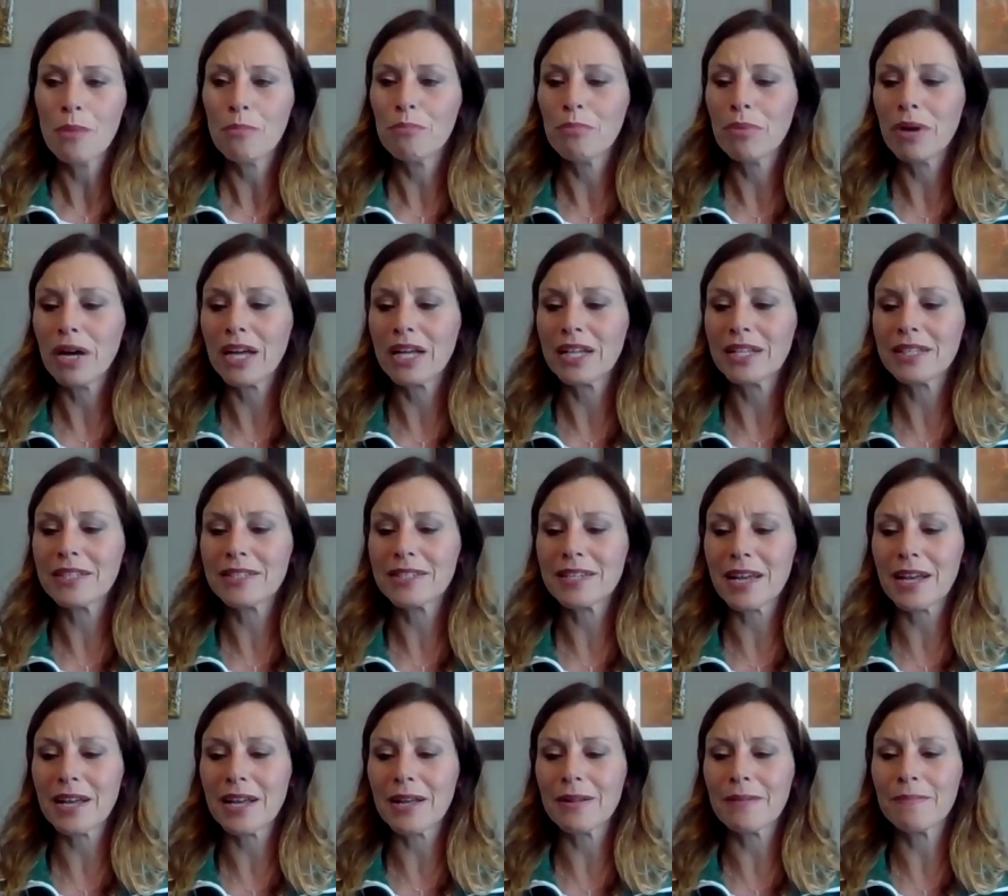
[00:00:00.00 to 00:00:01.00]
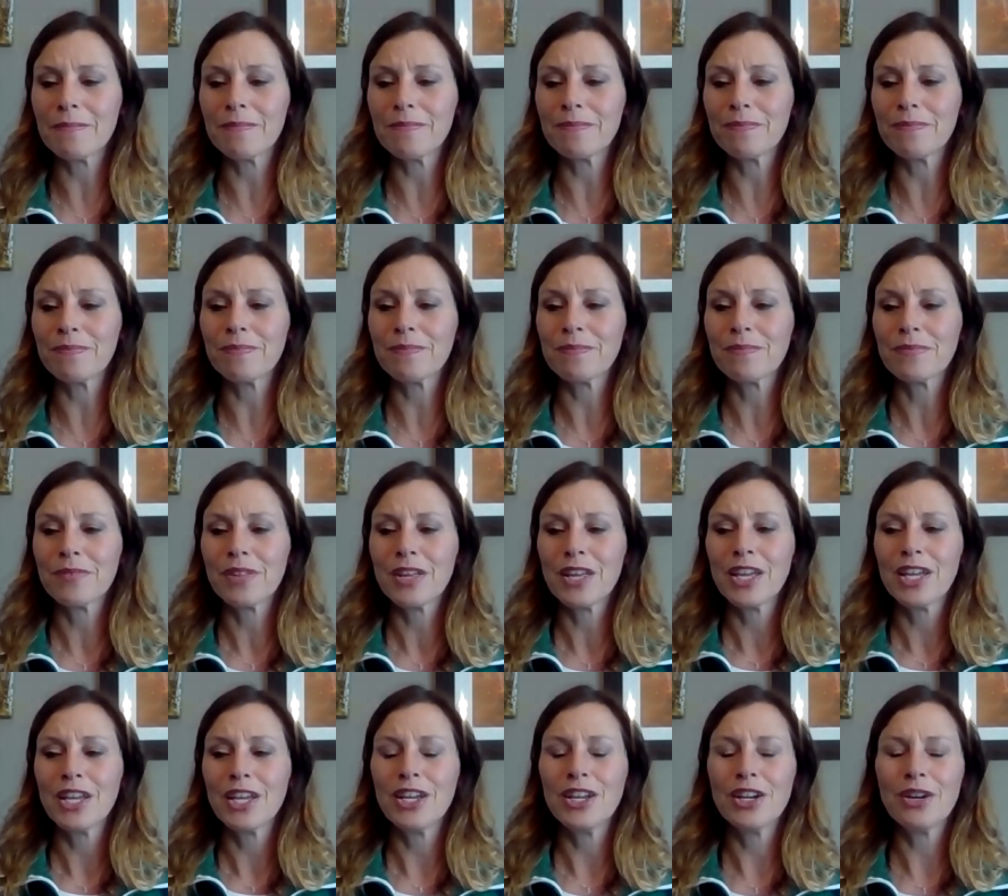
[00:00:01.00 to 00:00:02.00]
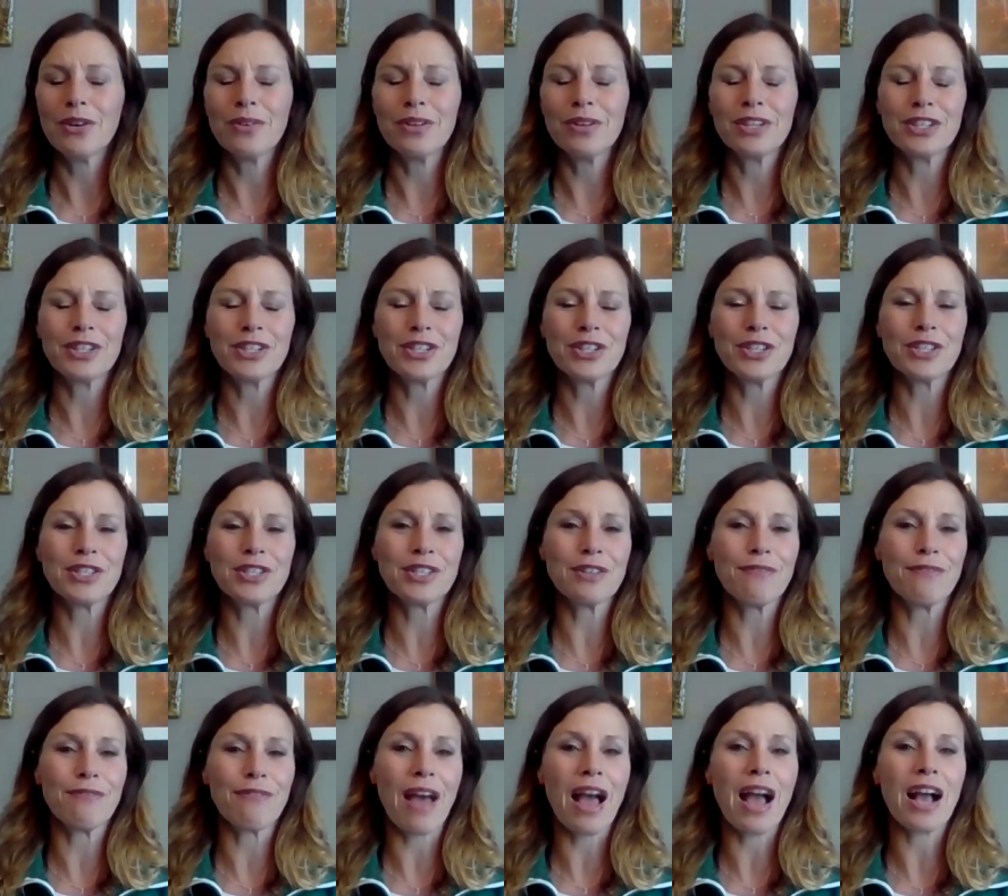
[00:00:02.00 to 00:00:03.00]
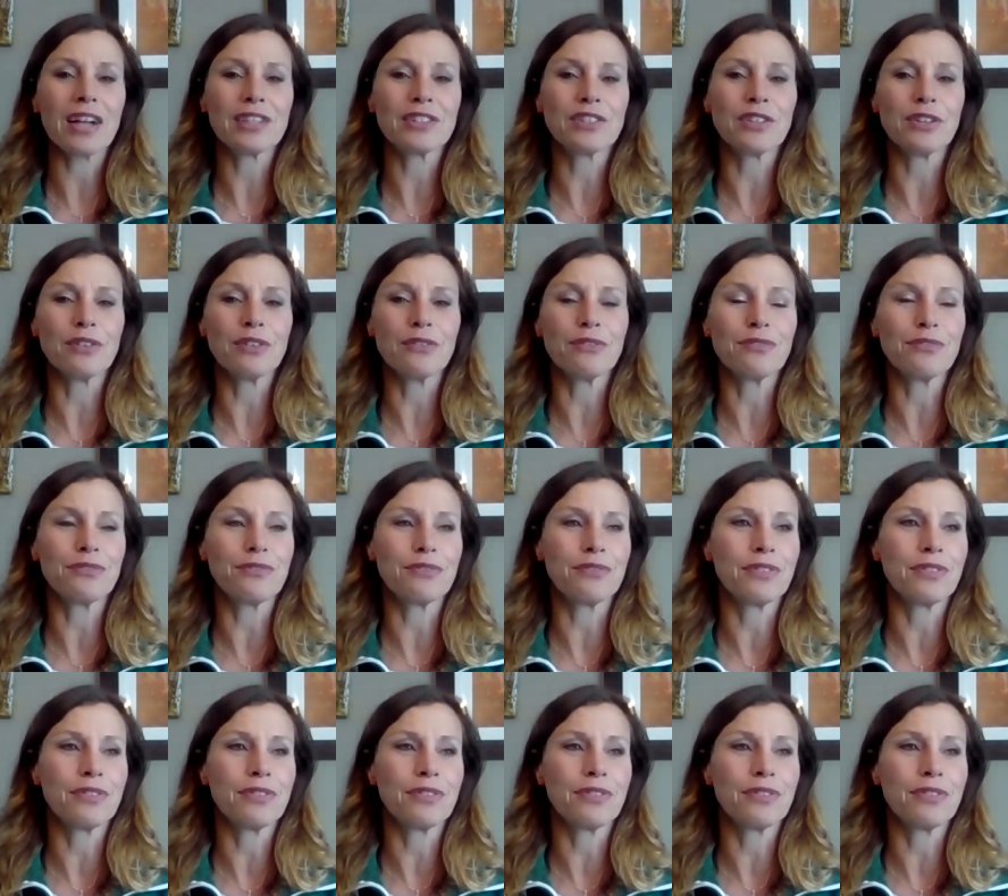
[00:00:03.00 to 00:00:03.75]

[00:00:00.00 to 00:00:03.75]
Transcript: But, just the fact of